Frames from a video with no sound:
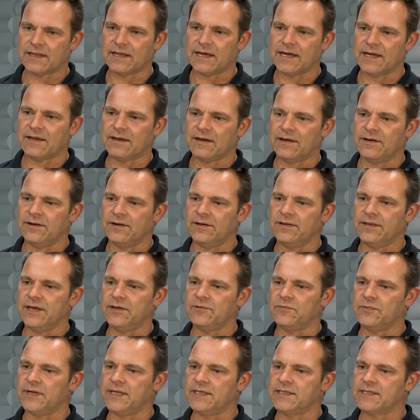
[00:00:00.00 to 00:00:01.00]
Like I know
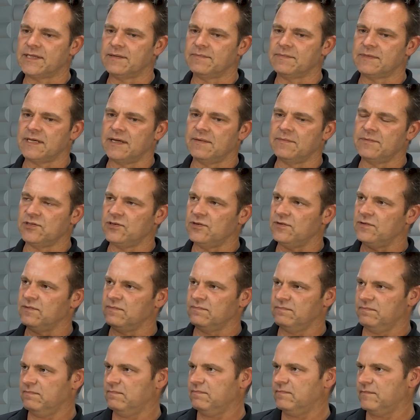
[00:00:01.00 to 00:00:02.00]
that when sometimes you
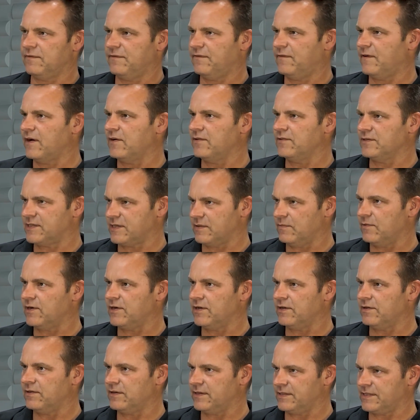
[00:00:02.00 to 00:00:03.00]
phone
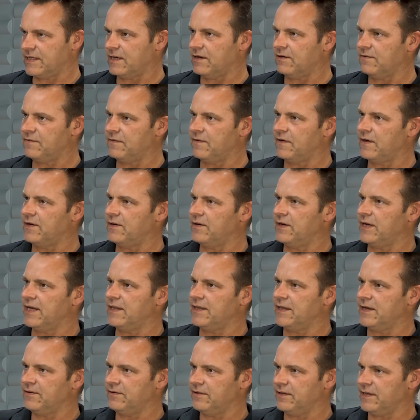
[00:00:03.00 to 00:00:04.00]
someone on the cell phone
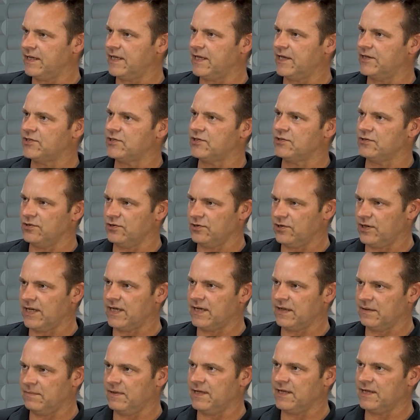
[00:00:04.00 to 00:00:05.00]
and they're in the kitchen, you
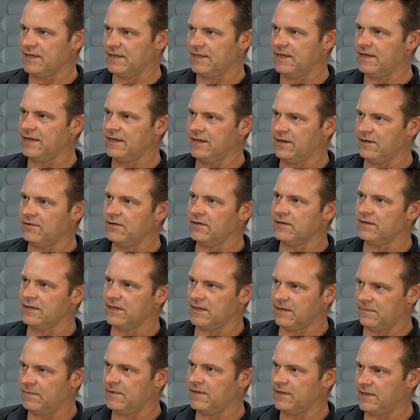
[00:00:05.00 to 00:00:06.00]
can immediately hear
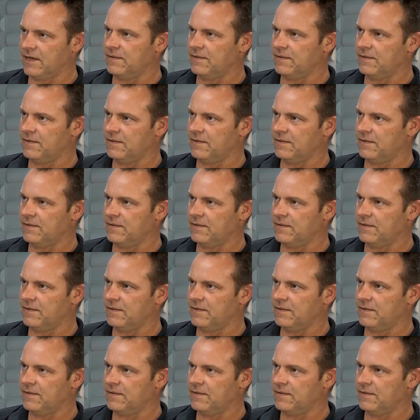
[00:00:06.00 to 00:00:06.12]
them